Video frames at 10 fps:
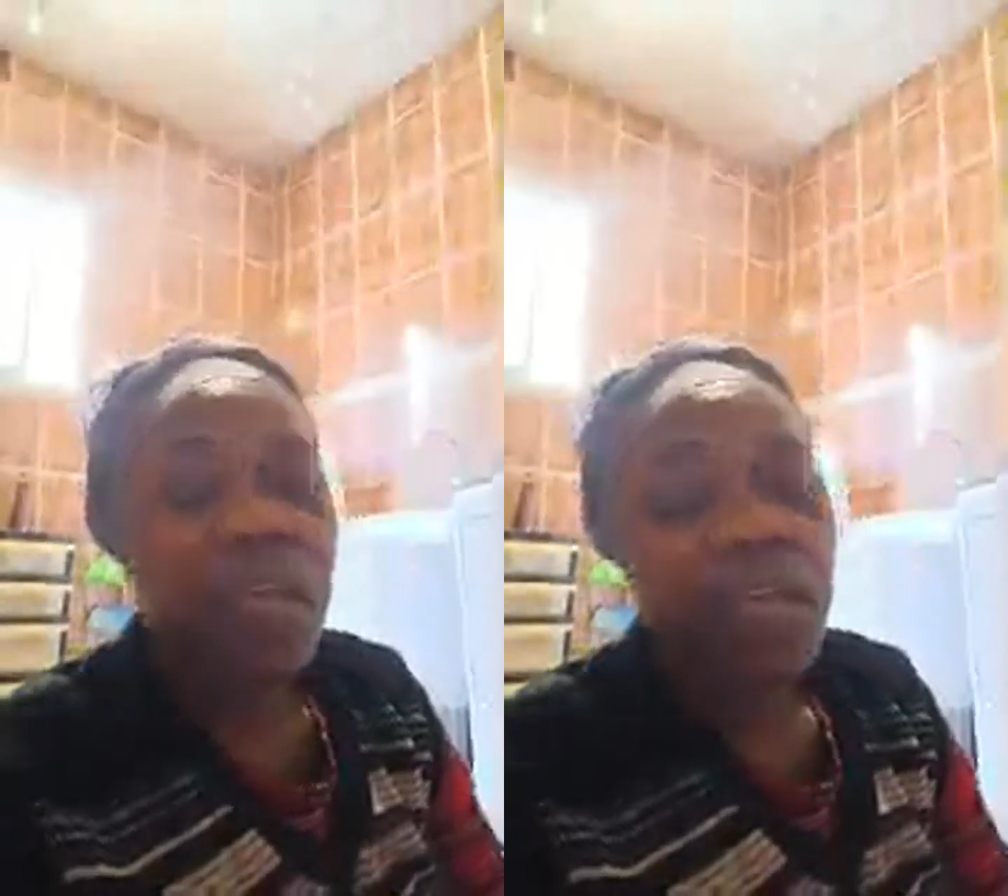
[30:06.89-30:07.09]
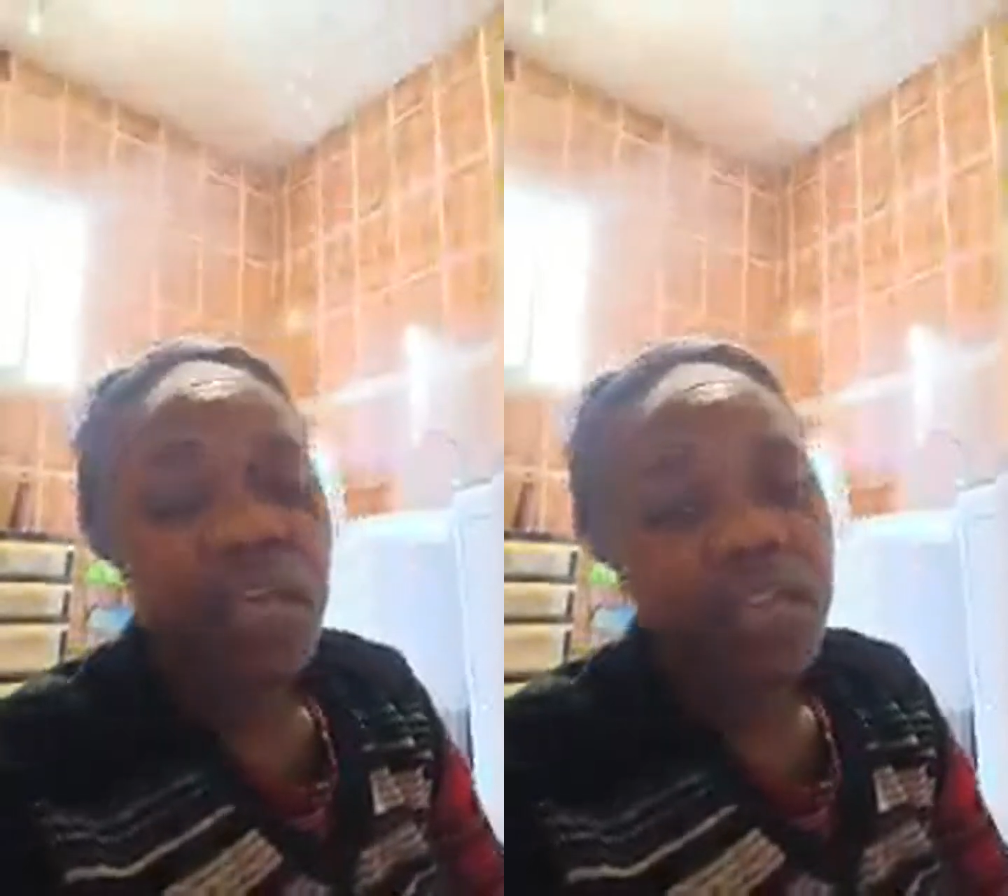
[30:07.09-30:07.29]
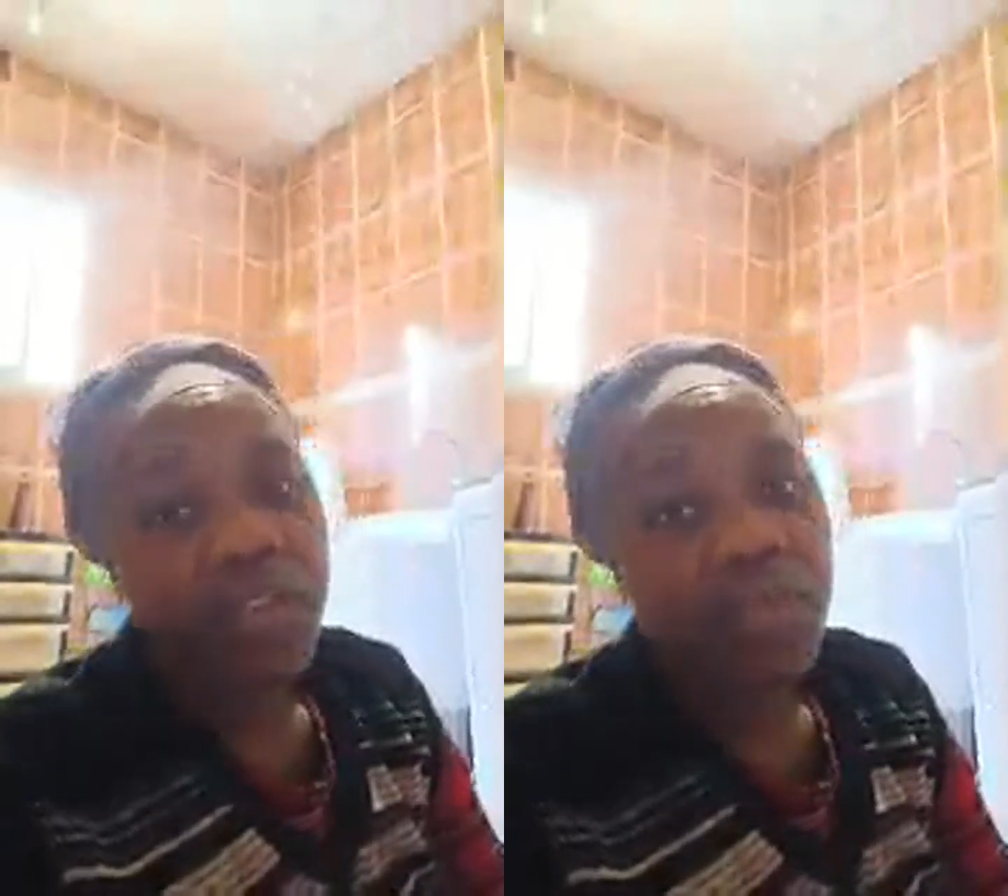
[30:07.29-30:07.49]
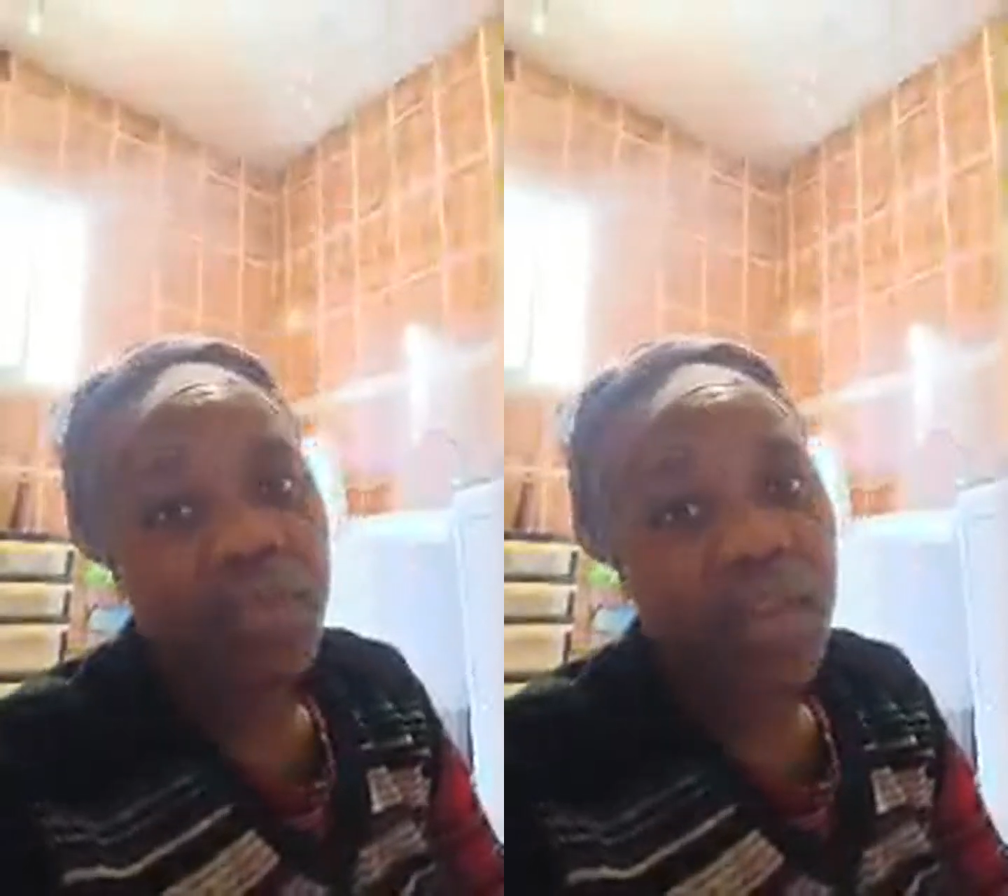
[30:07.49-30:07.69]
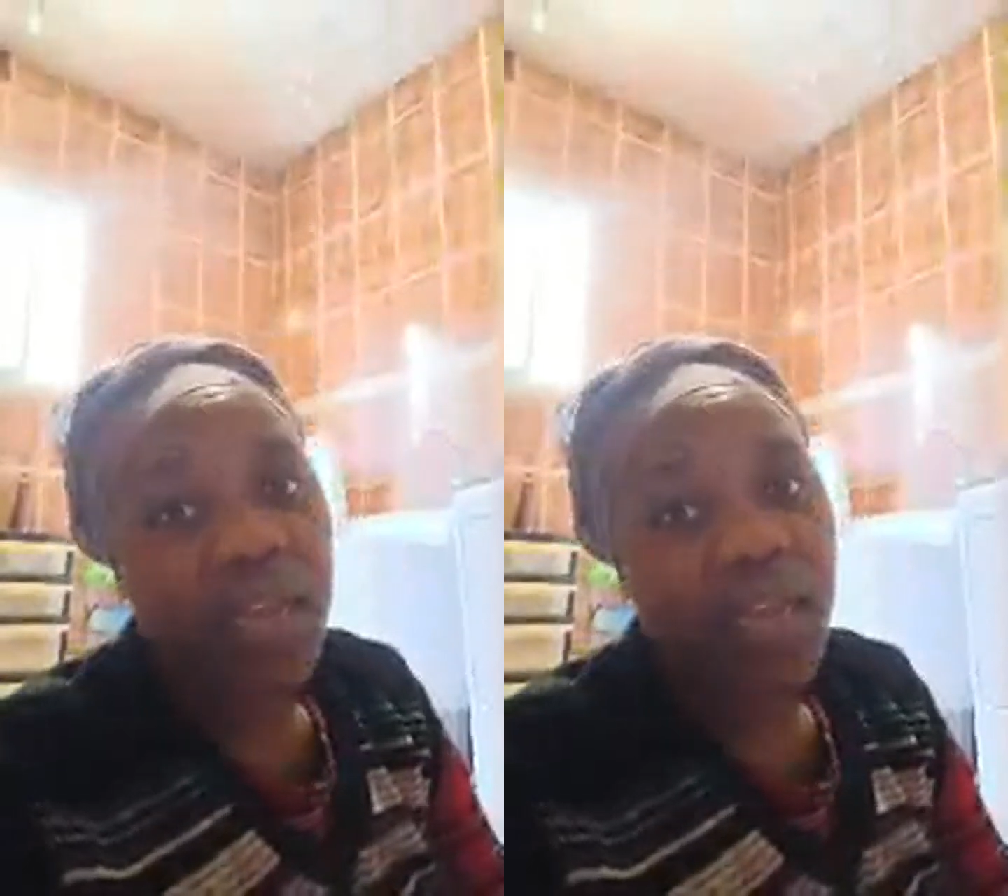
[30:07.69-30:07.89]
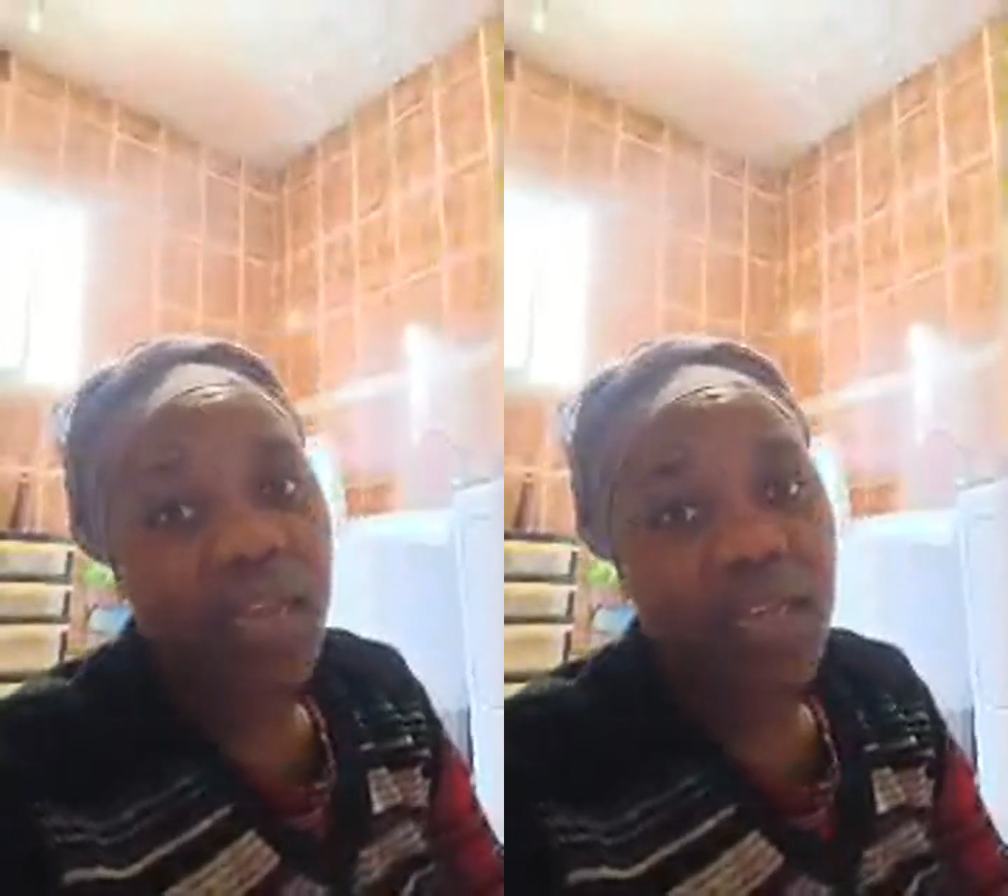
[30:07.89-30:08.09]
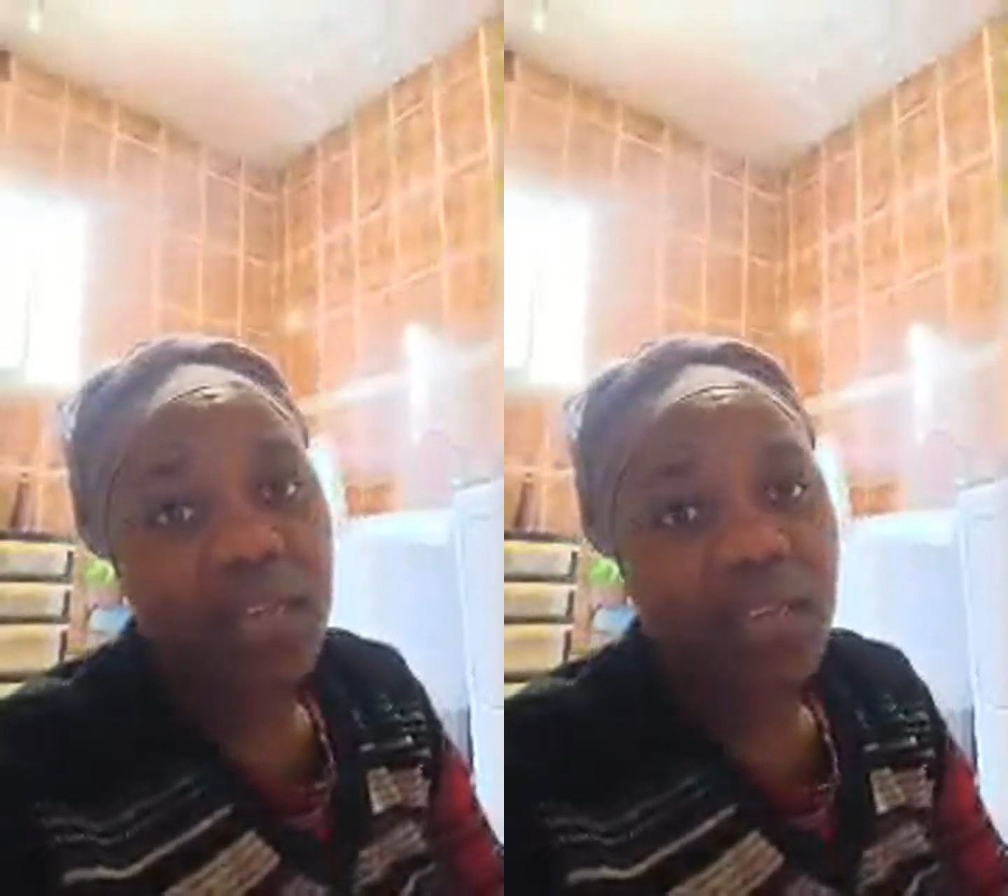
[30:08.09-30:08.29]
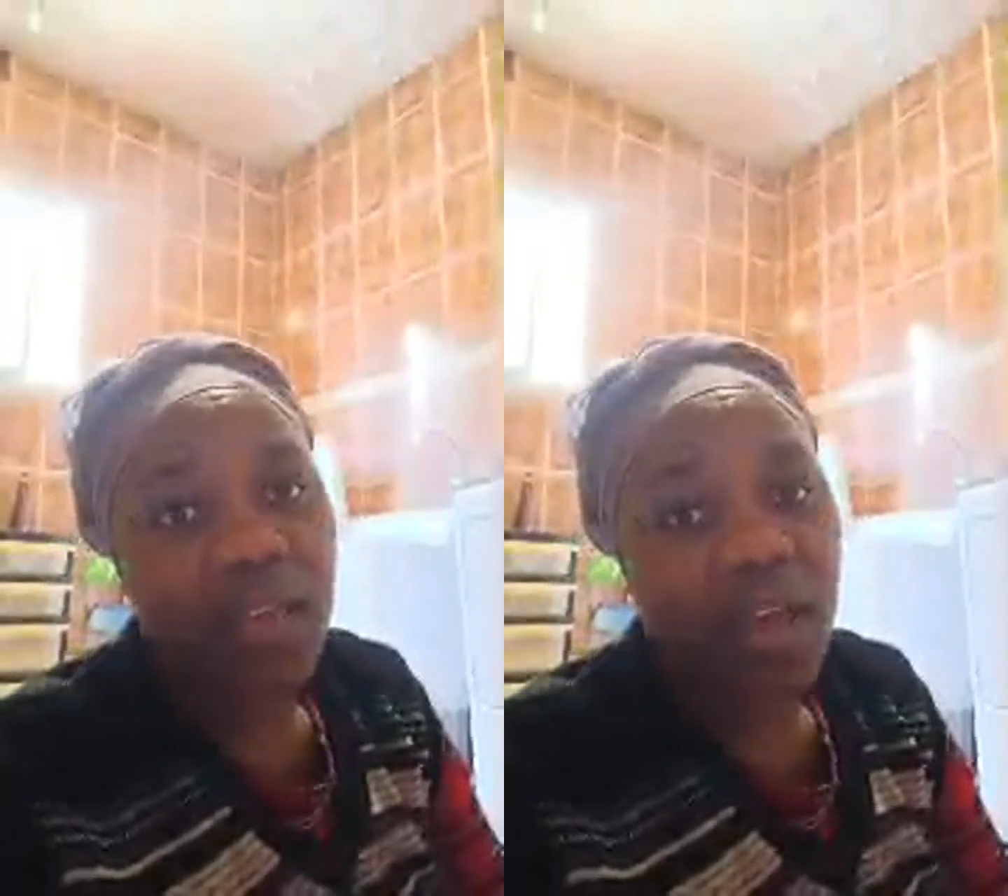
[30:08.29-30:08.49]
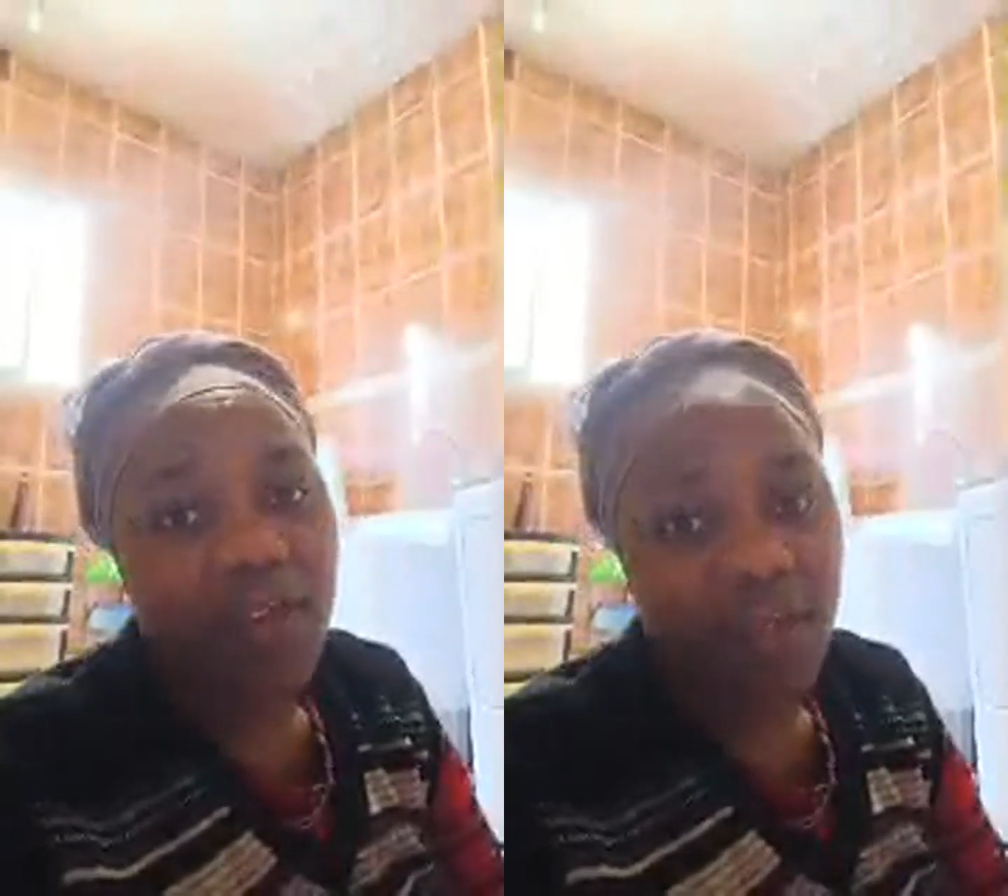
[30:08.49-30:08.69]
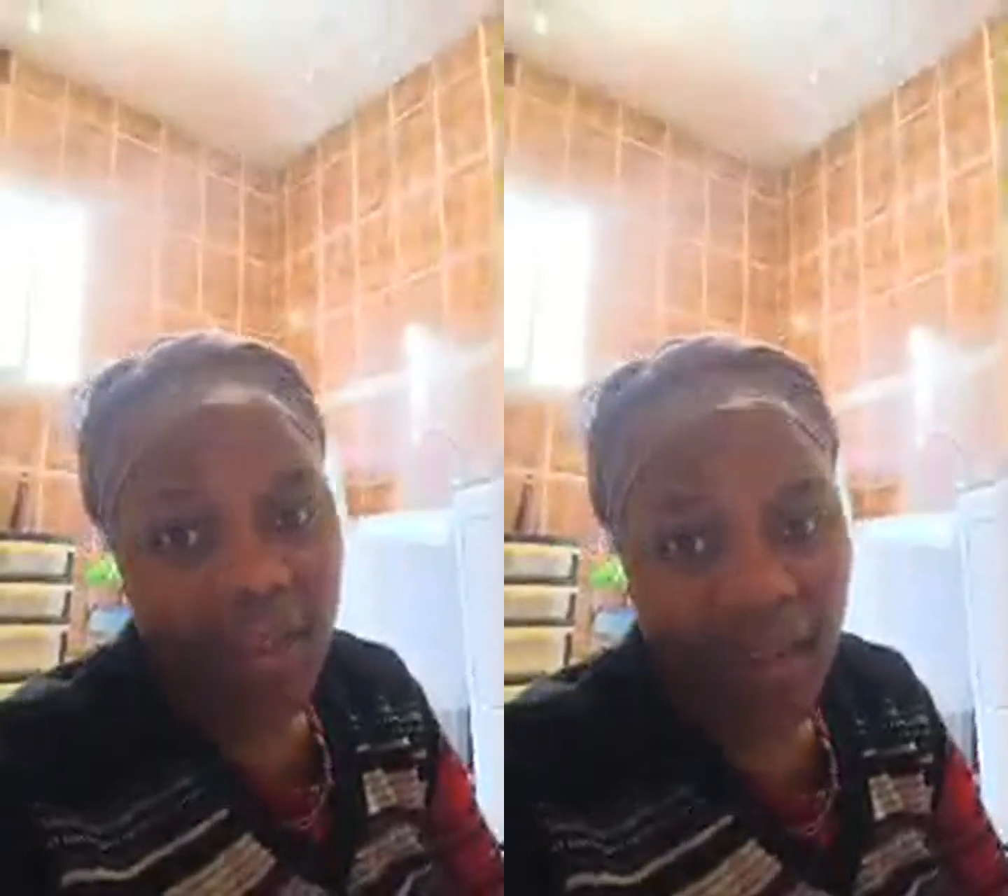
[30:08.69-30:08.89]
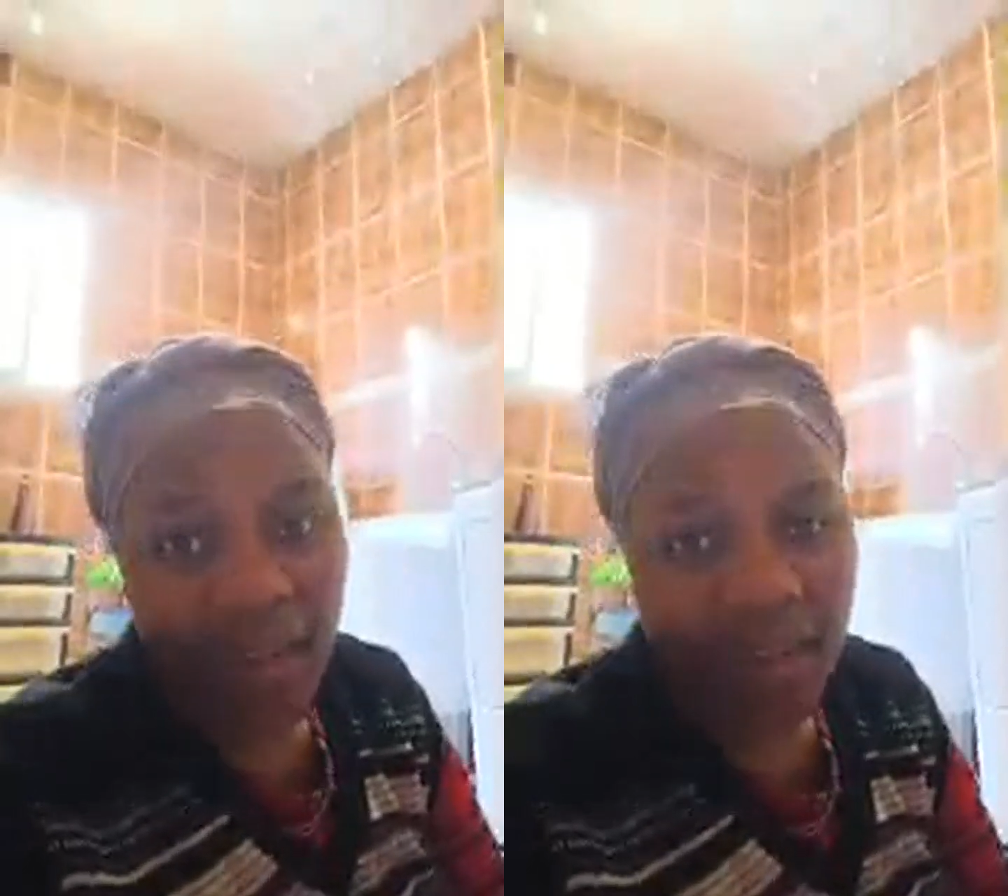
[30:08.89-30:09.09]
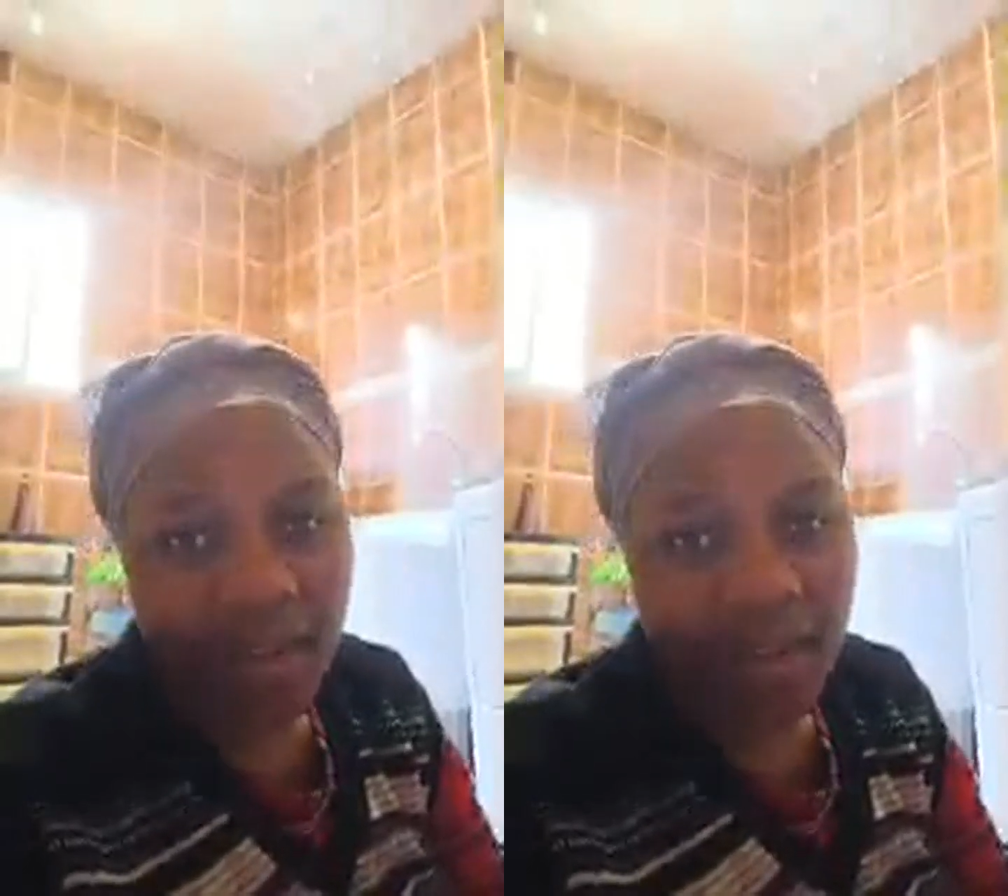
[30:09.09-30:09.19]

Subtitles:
She'll be like, yes, have I lied?